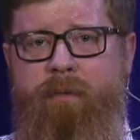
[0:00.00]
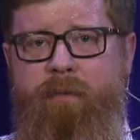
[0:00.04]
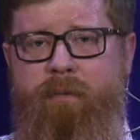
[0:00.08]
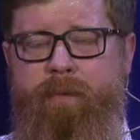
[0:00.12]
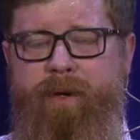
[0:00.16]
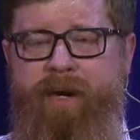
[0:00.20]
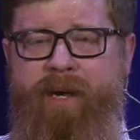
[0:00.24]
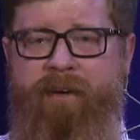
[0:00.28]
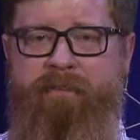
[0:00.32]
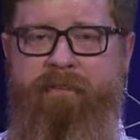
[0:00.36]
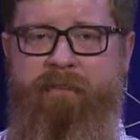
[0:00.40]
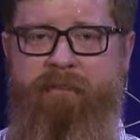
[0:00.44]

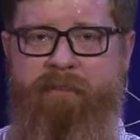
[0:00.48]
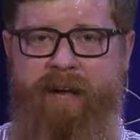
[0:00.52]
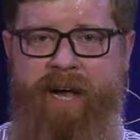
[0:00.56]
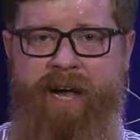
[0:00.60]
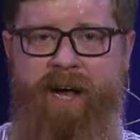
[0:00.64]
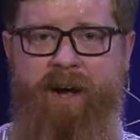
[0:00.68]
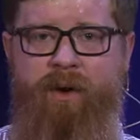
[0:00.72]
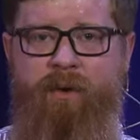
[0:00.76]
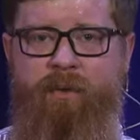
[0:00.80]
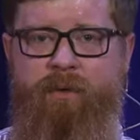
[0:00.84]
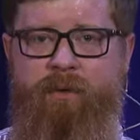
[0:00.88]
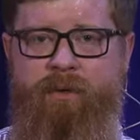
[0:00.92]
But I've
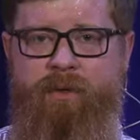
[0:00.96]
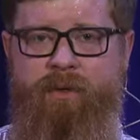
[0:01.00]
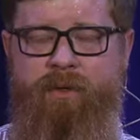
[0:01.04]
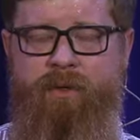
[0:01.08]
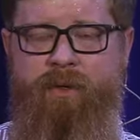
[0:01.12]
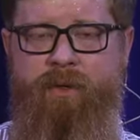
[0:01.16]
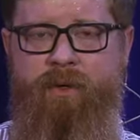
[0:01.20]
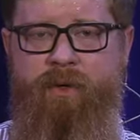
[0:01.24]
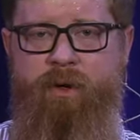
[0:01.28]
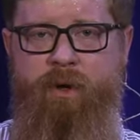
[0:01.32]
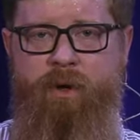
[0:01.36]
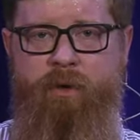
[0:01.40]
found
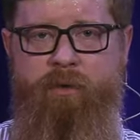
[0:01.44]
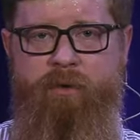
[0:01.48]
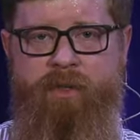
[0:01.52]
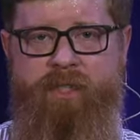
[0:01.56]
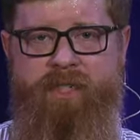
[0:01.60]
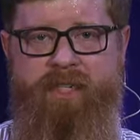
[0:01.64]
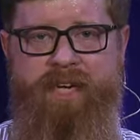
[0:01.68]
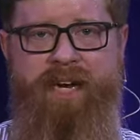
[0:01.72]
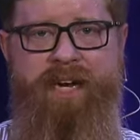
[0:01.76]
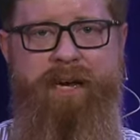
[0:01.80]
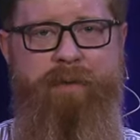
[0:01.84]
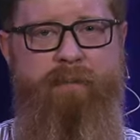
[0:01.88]
over
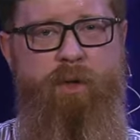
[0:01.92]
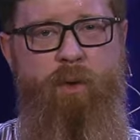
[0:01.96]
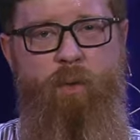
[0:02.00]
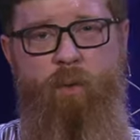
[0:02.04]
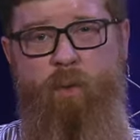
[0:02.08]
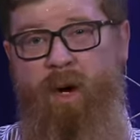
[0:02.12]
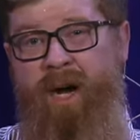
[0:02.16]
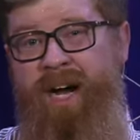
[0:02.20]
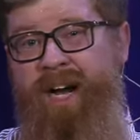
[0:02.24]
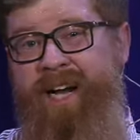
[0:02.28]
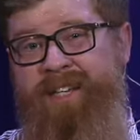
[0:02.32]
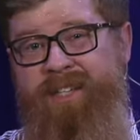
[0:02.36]
time the
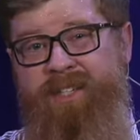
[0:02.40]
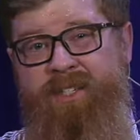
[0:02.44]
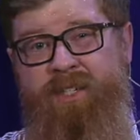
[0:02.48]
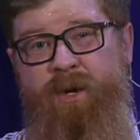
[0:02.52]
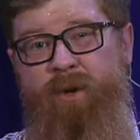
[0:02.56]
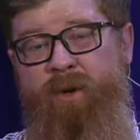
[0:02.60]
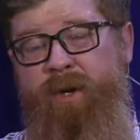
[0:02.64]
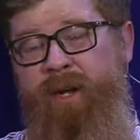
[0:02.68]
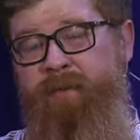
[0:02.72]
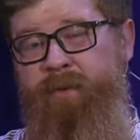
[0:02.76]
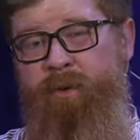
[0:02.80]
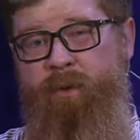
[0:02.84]
whys
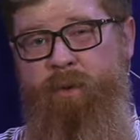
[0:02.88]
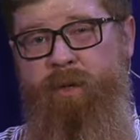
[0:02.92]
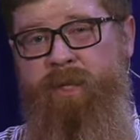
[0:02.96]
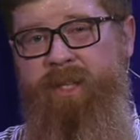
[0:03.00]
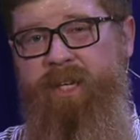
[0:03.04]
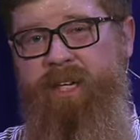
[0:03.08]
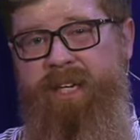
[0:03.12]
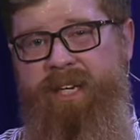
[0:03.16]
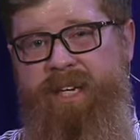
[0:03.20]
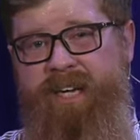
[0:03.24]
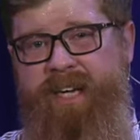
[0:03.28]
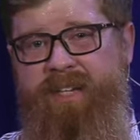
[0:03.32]
don't ever
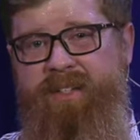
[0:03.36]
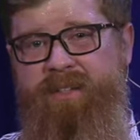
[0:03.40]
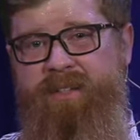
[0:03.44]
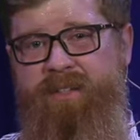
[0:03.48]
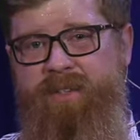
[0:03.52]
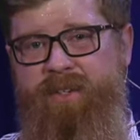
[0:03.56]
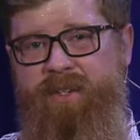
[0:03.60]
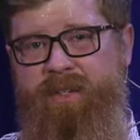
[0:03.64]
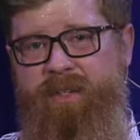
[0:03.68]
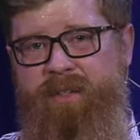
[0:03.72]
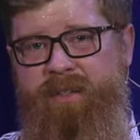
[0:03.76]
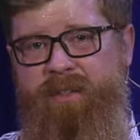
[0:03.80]
really get
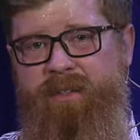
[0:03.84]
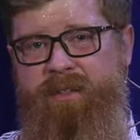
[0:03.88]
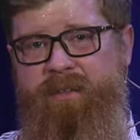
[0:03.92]
answered.